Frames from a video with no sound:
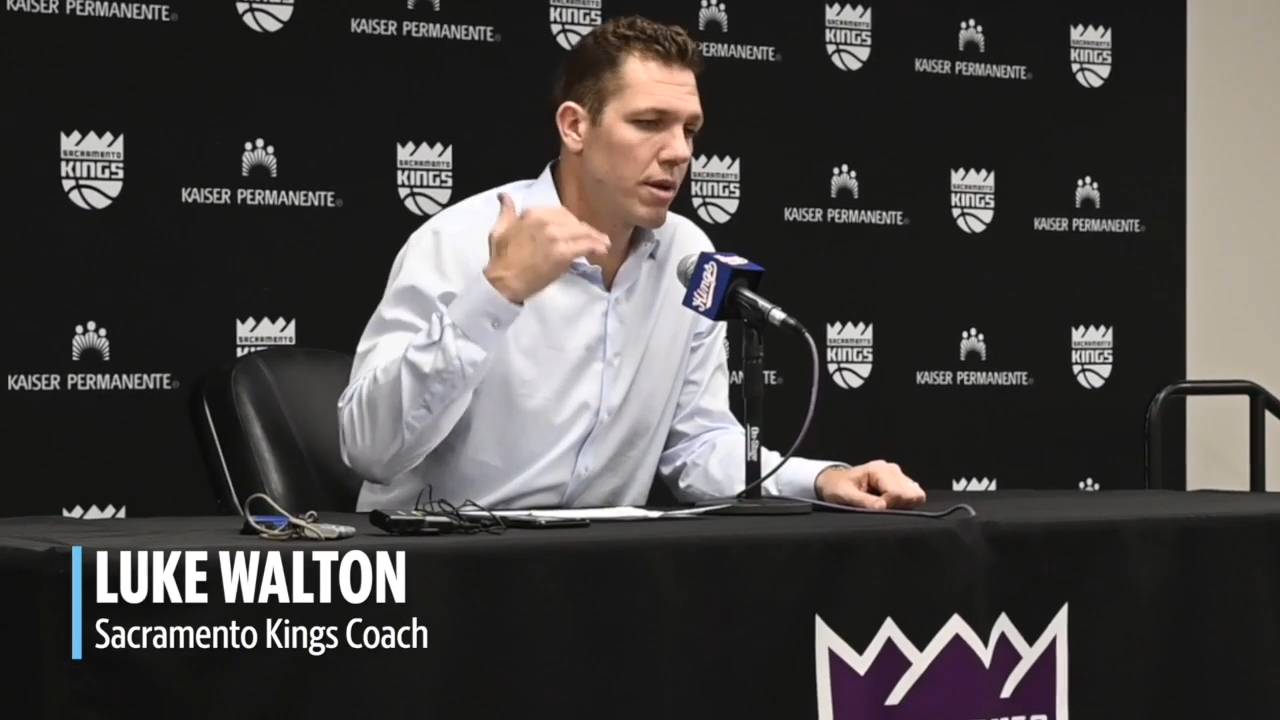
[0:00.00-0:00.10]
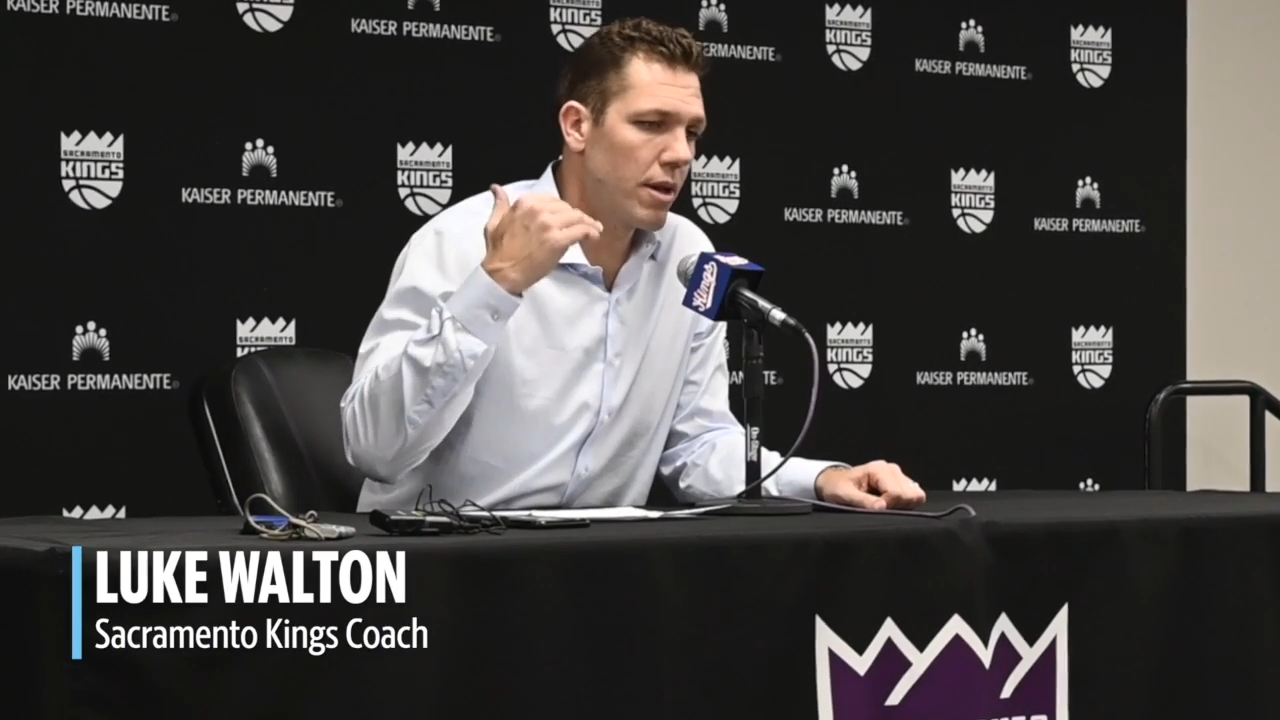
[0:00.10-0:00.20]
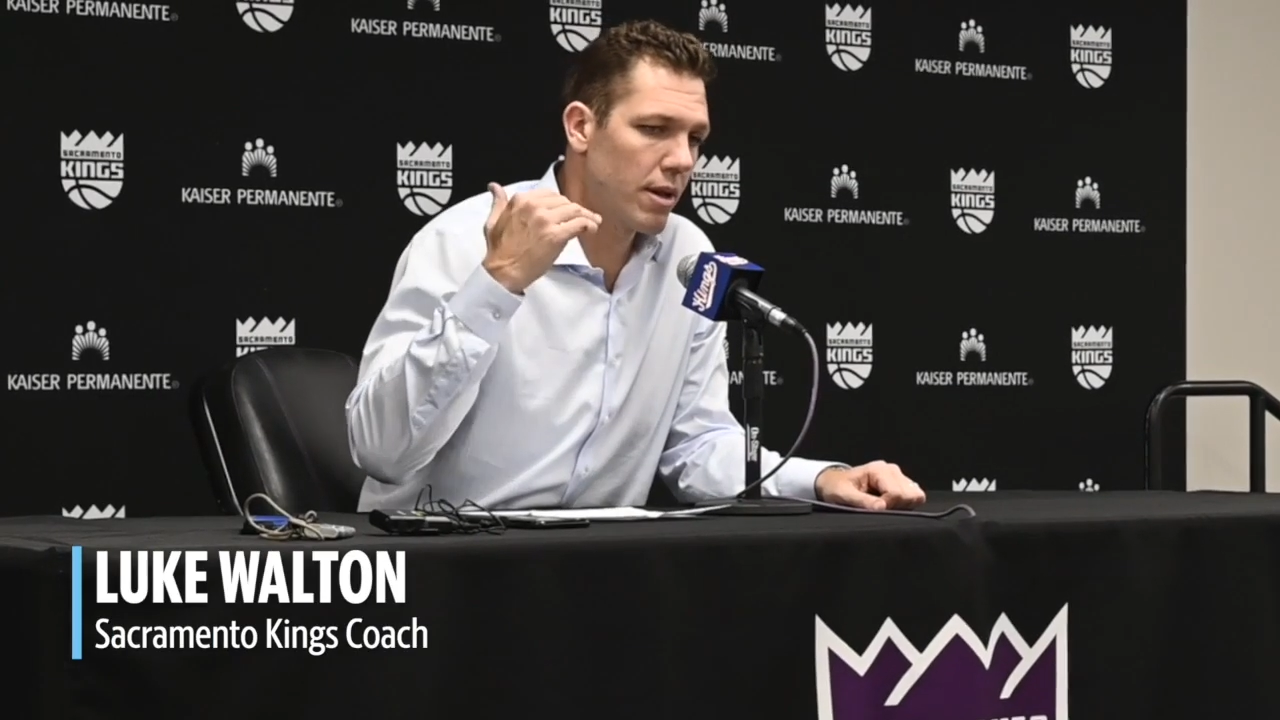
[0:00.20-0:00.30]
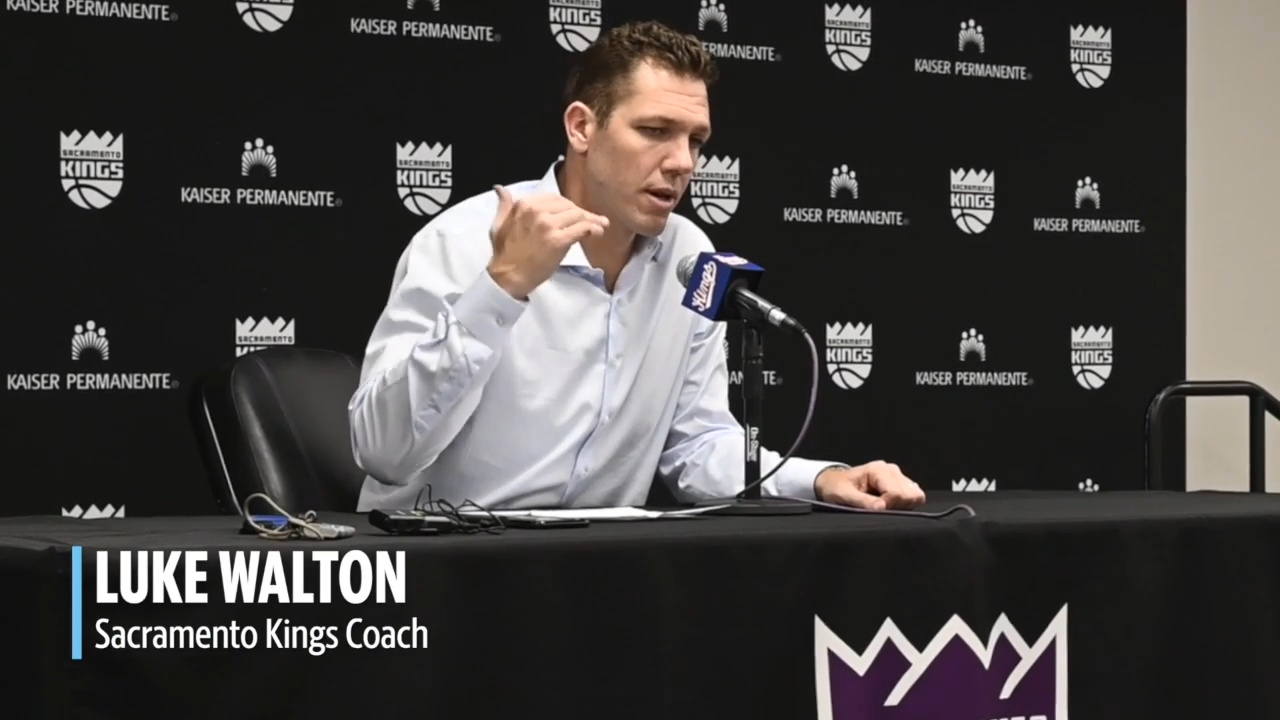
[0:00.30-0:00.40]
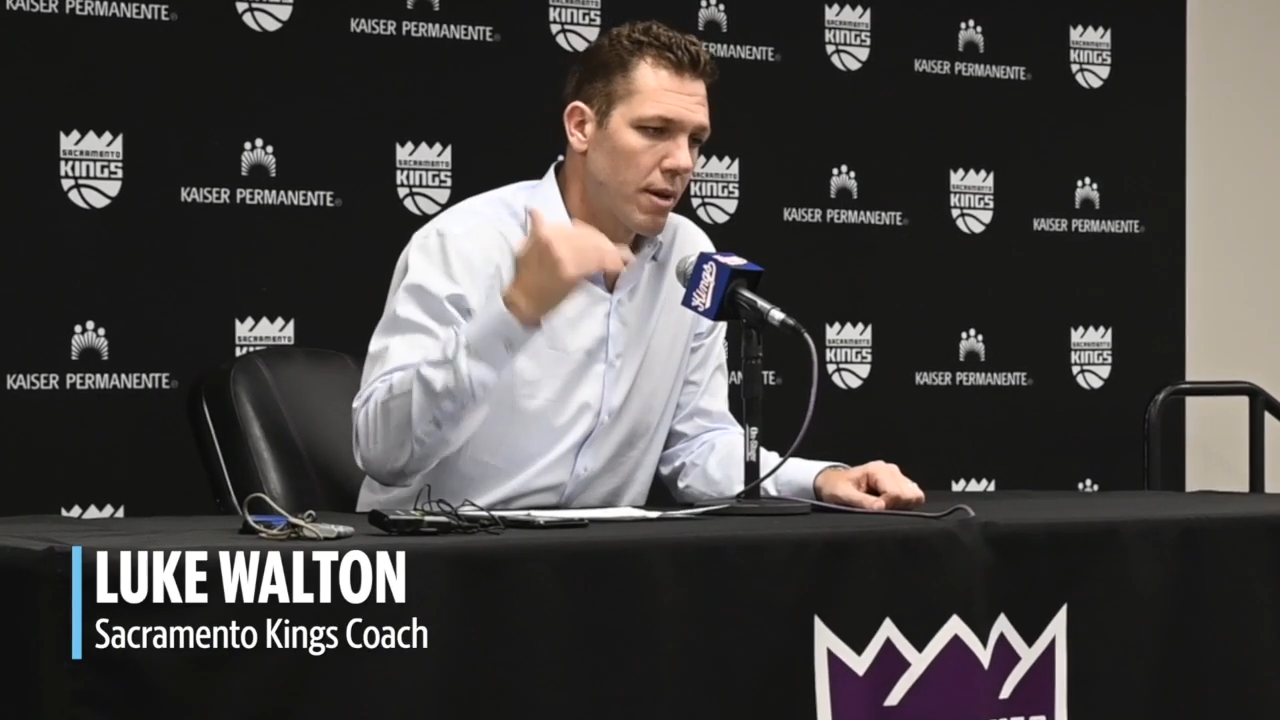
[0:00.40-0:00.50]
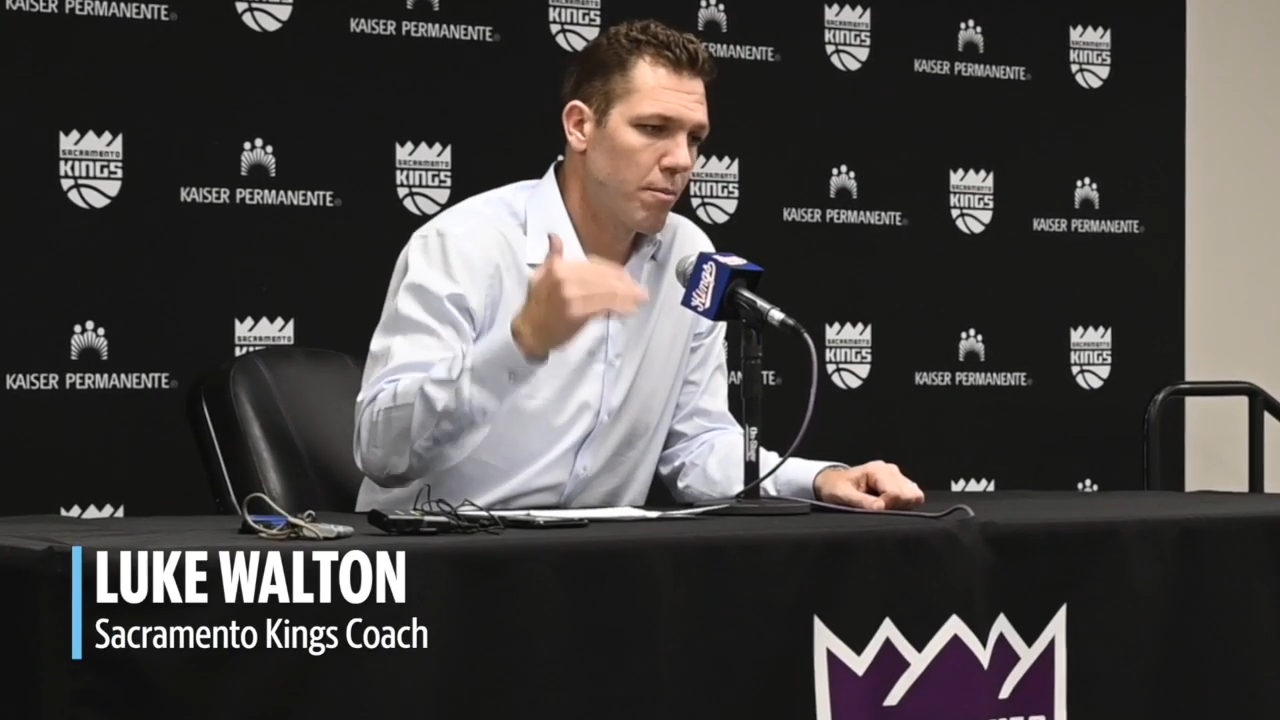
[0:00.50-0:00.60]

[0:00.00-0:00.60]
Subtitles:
but the